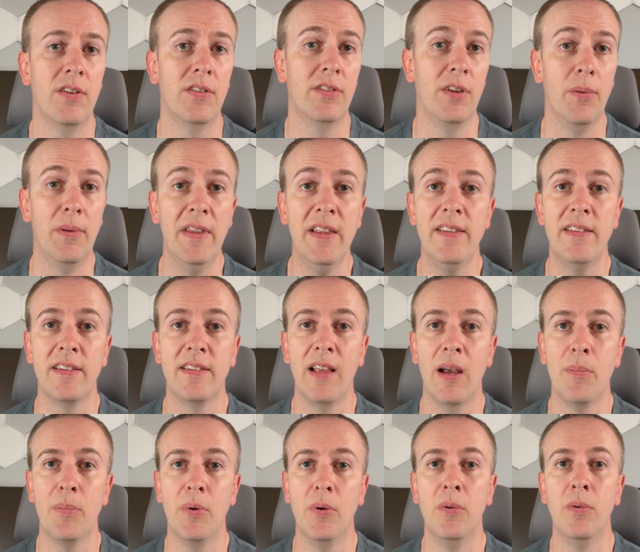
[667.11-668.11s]
So in this
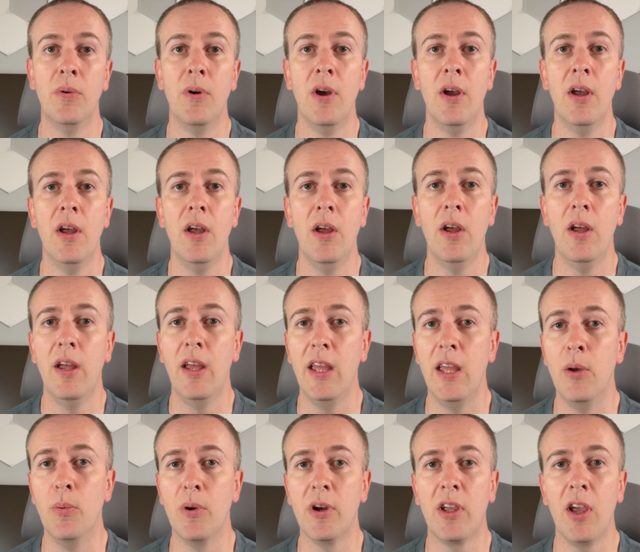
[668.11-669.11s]
example,
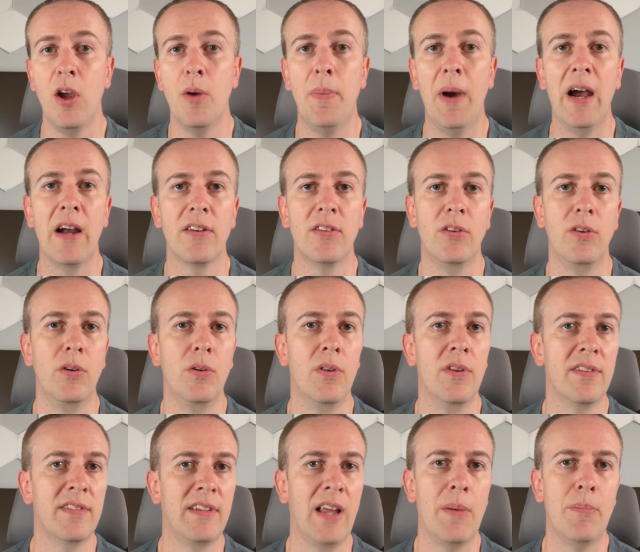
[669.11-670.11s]
it would go back to
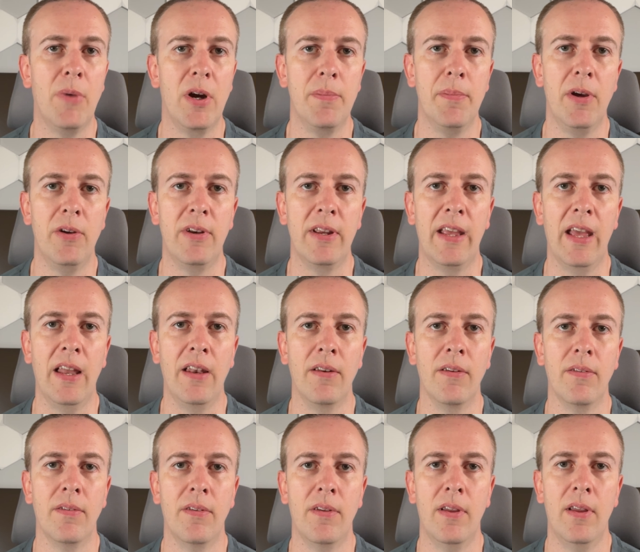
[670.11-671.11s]
the standby mode again.
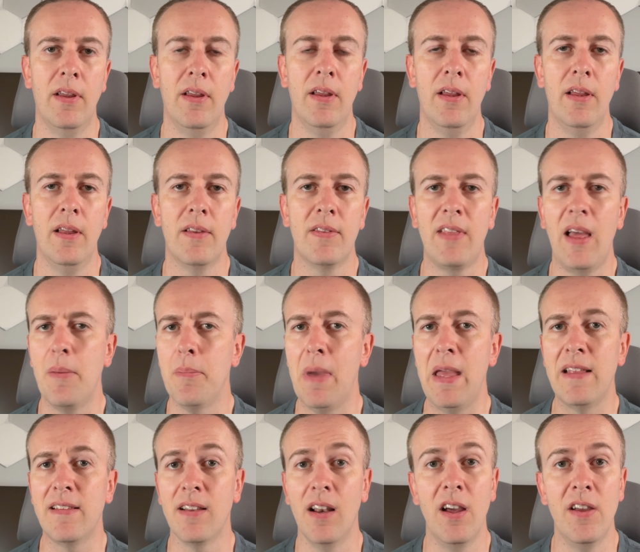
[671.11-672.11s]
That
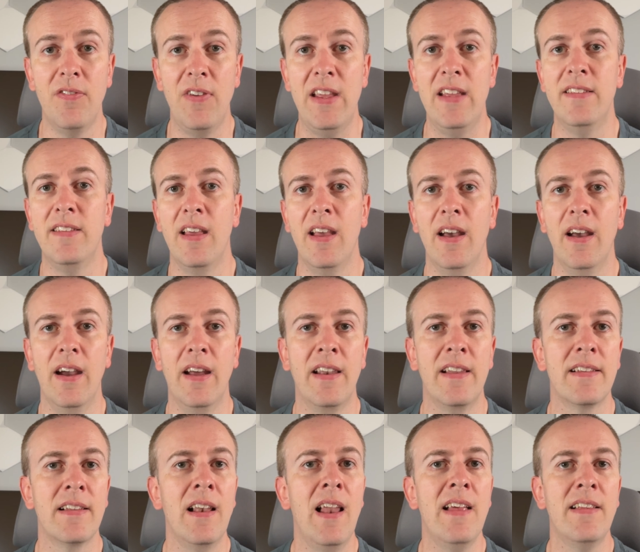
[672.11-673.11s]
makes life easier, and
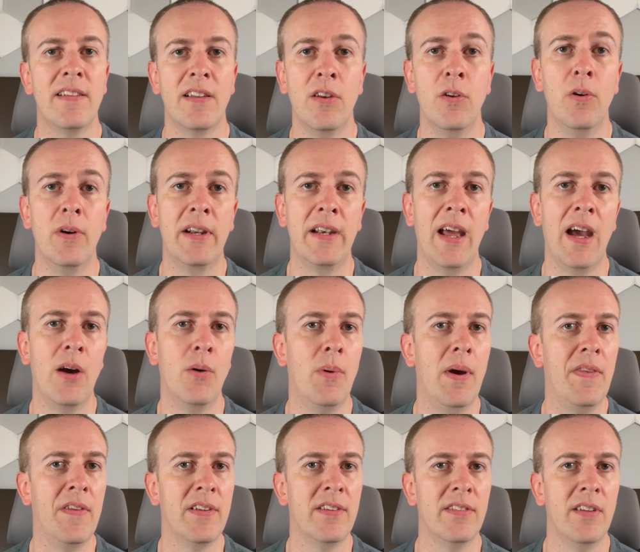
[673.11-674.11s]
it's less annoying now
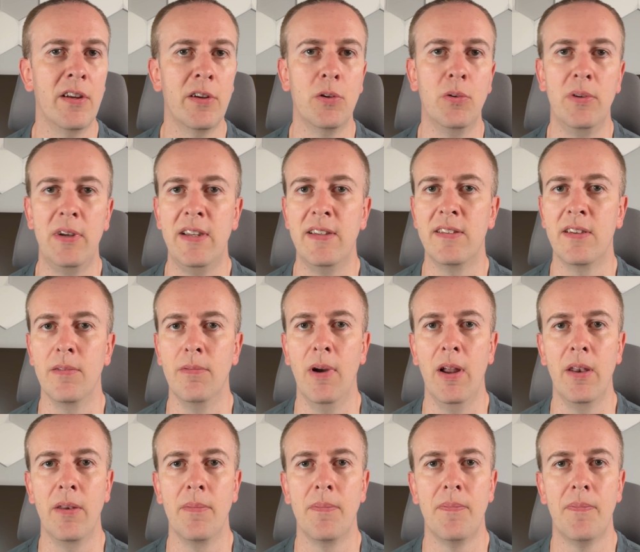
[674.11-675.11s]
when the cycle needs to
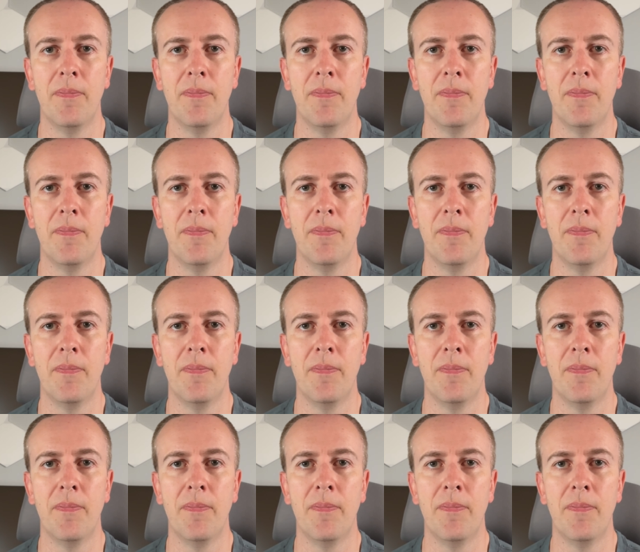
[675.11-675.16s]
run.